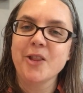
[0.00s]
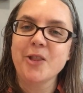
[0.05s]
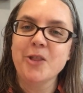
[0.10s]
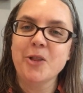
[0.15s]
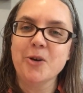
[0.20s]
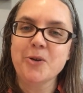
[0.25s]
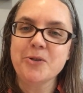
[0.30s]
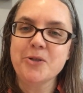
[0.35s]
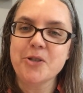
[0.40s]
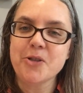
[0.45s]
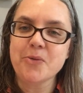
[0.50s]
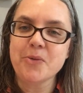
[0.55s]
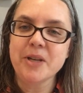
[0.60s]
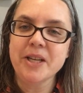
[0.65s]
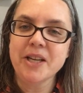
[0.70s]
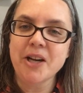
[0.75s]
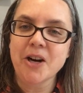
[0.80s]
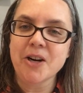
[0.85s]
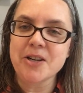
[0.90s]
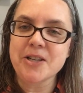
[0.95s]
those
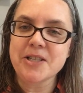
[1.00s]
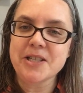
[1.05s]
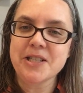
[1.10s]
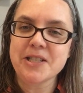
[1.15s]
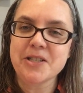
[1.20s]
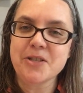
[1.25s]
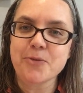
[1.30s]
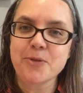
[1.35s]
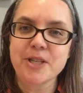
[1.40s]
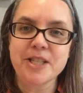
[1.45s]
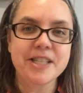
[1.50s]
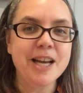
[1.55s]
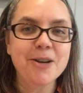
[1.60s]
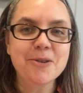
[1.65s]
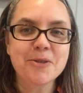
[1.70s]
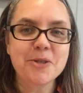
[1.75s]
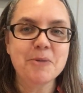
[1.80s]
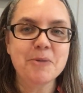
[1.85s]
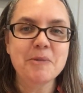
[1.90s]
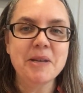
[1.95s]
three artisans reached
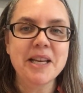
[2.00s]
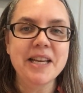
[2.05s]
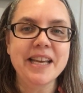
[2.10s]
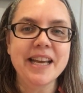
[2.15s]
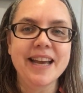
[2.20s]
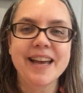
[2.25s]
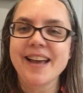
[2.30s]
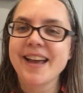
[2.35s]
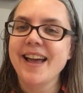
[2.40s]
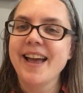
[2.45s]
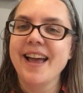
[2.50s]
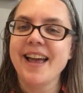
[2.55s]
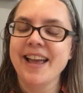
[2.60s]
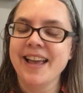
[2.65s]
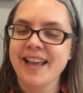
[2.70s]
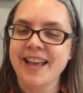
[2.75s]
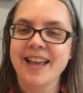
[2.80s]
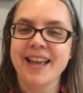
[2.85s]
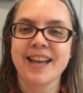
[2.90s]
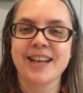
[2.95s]
out to me,
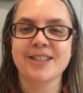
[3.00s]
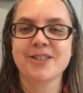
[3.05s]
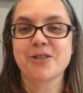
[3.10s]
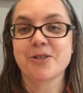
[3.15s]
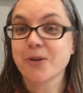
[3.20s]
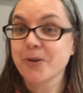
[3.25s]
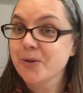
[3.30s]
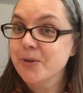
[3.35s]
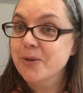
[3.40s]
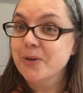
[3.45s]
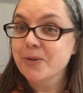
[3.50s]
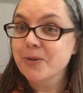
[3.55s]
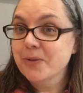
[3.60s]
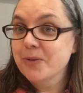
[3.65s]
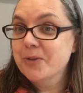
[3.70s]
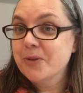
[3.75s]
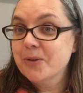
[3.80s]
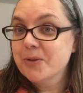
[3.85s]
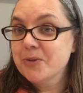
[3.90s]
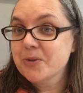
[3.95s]
and so
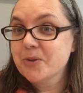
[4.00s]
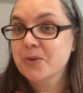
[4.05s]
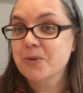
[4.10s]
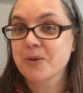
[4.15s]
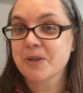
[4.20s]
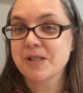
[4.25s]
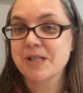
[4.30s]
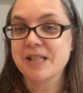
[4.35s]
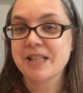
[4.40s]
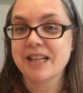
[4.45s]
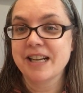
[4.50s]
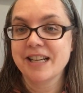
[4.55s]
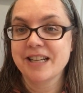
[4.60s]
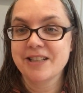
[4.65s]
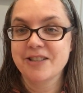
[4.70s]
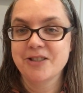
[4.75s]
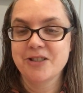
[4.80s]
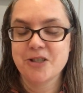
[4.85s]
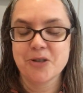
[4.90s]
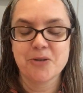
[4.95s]
those are the ones that I
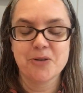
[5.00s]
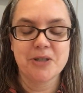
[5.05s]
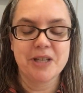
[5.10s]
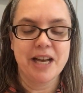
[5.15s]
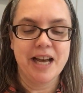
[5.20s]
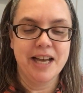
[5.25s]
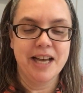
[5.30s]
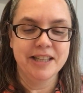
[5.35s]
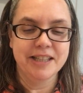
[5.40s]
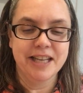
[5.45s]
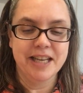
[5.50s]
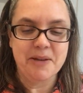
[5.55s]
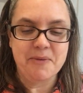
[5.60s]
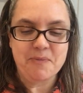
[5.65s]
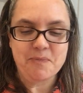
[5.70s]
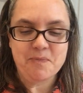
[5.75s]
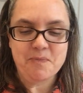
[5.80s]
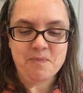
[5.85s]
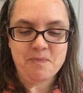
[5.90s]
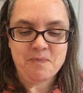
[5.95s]
chose to highlight.
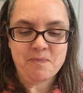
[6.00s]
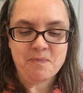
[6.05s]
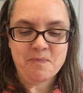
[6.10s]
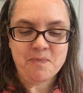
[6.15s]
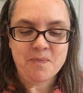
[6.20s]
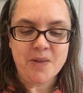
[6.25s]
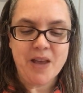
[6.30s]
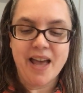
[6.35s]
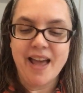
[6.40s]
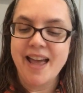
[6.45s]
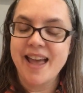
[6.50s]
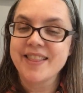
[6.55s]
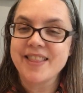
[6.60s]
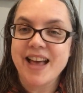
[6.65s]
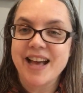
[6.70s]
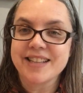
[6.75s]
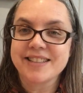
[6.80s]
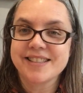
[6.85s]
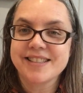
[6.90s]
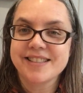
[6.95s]
And
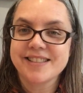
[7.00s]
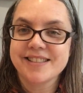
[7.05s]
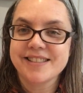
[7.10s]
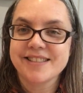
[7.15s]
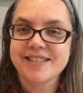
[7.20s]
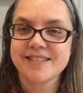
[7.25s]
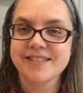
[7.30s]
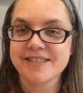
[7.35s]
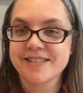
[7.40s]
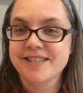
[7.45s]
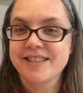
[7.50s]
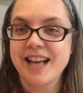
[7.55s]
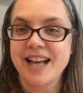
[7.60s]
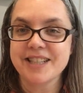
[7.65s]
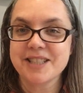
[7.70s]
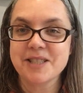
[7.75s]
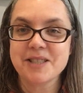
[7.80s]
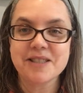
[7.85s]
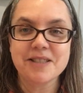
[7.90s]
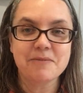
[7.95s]
that's
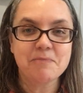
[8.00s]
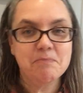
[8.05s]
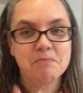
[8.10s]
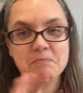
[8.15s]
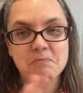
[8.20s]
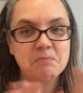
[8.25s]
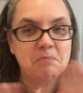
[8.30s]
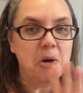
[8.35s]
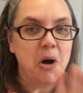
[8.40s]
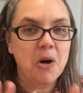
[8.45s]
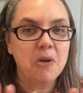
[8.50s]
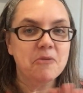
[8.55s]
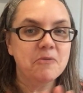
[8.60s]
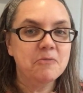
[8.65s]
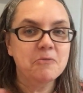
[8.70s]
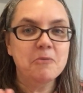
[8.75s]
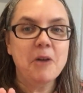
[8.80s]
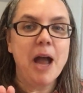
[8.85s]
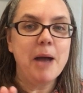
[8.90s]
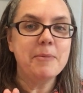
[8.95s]
that's
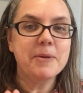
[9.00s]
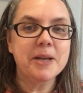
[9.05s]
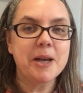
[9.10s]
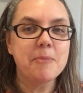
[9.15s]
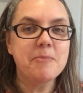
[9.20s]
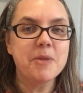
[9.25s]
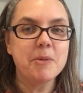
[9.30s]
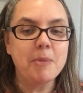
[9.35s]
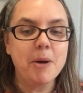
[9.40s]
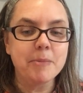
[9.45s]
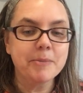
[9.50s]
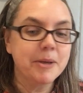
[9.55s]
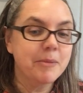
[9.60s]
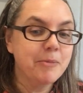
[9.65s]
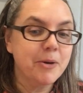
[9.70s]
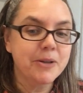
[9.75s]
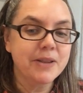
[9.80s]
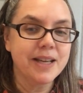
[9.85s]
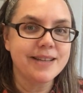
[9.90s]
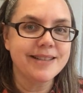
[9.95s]
wrapping up the pumpkin
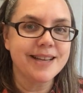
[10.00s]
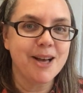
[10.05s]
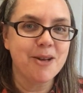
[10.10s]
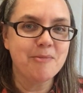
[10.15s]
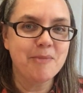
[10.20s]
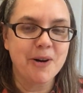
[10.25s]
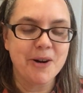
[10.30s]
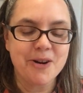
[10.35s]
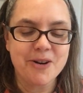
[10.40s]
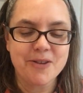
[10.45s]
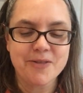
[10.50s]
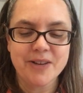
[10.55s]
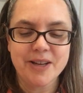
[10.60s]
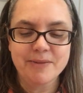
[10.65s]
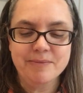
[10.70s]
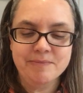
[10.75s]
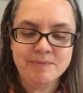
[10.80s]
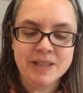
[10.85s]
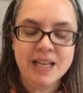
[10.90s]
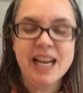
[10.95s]
birthday sal part of
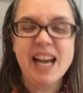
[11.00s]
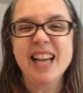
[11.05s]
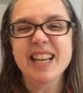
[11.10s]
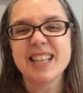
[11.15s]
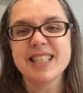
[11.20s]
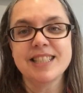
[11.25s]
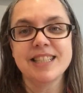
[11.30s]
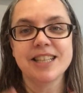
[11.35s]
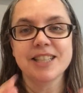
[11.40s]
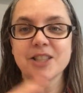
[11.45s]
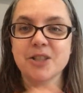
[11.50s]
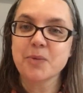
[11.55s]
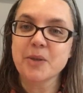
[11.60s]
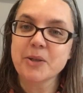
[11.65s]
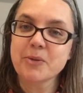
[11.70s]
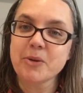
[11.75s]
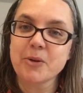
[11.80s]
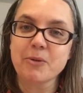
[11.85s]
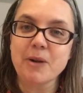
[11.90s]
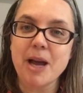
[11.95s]
it. I guess next
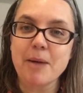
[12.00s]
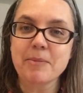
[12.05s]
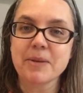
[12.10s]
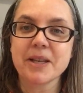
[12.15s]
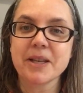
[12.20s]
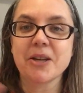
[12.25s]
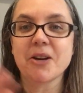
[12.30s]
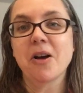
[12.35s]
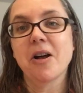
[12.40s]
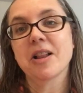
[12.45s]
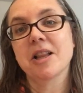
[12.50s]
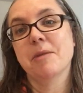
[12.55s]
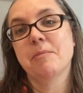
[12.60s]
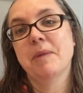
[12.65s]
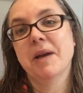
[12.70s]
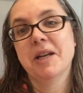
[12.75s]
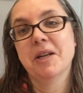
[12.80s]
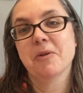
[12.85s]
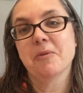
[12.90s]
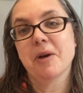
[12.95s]
week we're wrapping it all
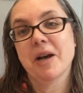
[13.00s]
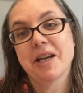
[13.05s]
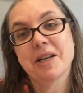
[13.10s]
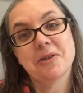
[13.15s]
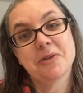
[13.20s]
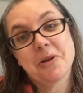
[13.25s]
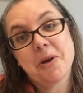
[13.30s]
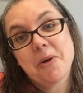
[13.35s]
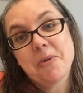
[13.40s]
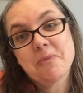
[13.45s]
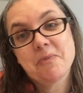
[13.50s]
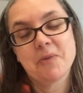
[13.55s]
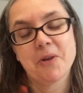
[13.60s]
up anyway, so